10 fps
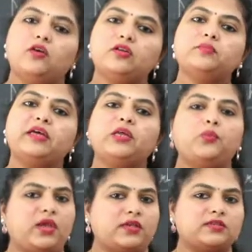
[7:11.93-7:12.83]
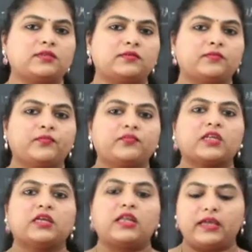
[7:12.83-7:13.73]
many ways.
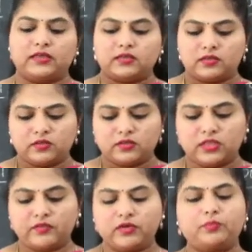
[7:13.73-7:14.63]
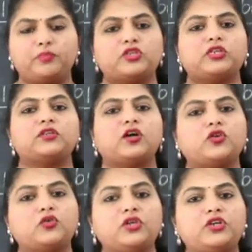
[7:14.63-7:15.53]
Like they were putting
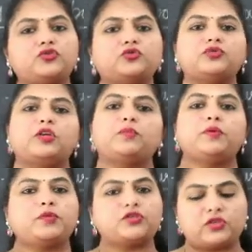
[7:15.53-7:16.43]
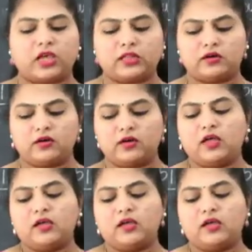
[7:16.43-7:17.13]
rangoli, 2-3 people together.